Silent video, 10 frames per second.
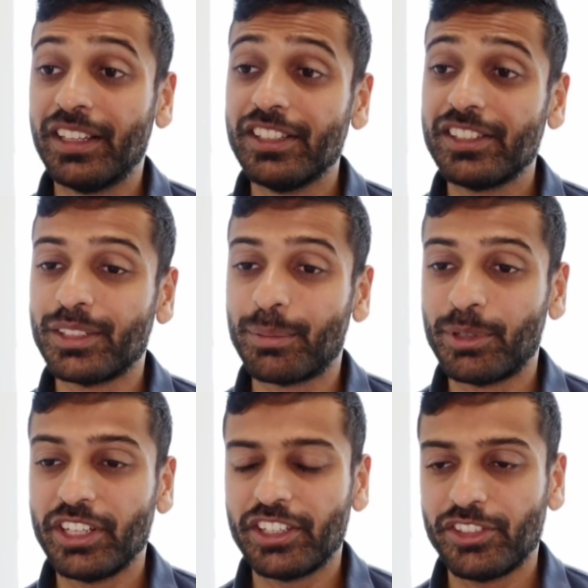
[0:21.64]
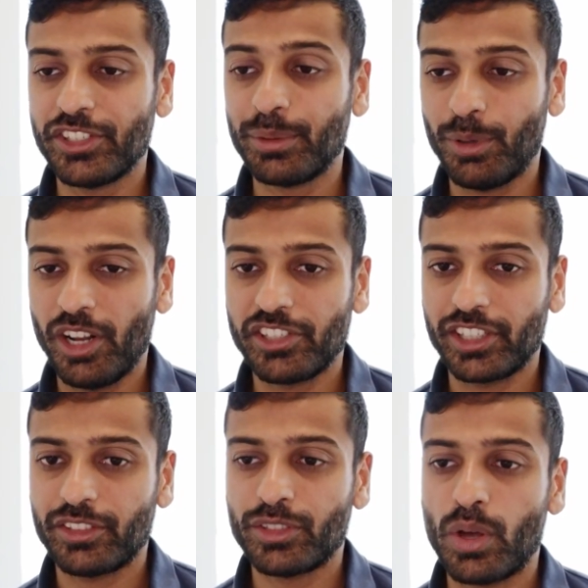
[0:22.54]
this is a pretty interesting
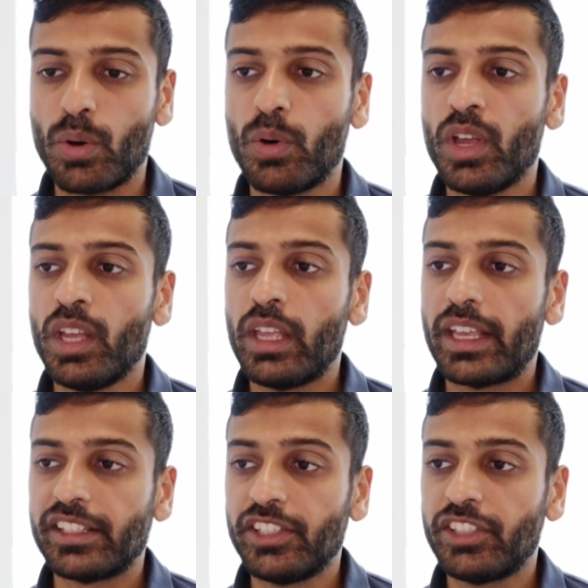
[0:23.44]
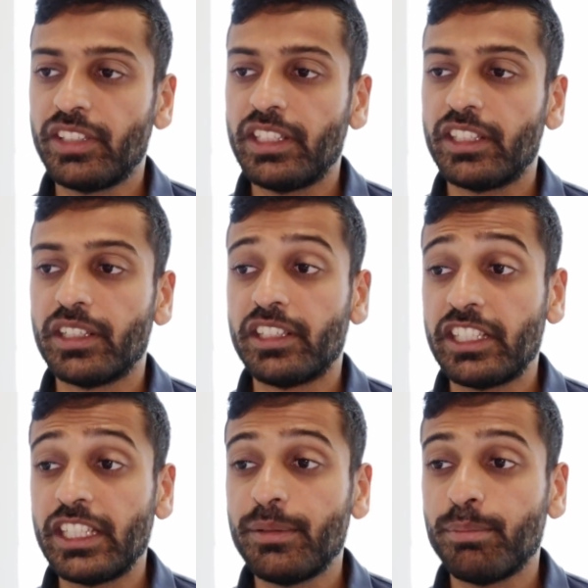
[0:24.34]
project. So essentially the
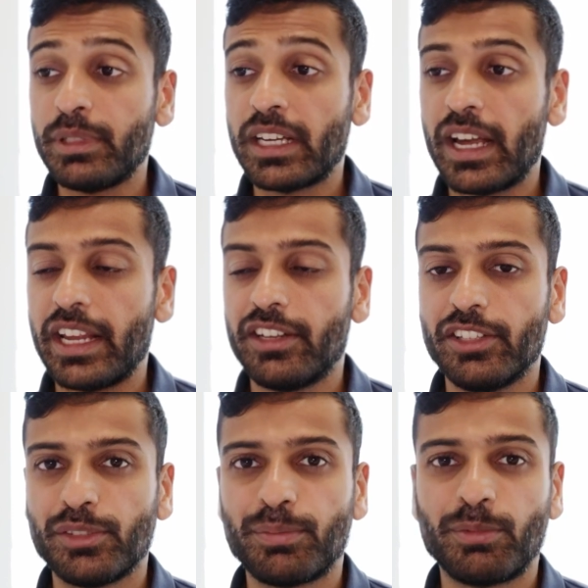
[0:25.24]
team behind this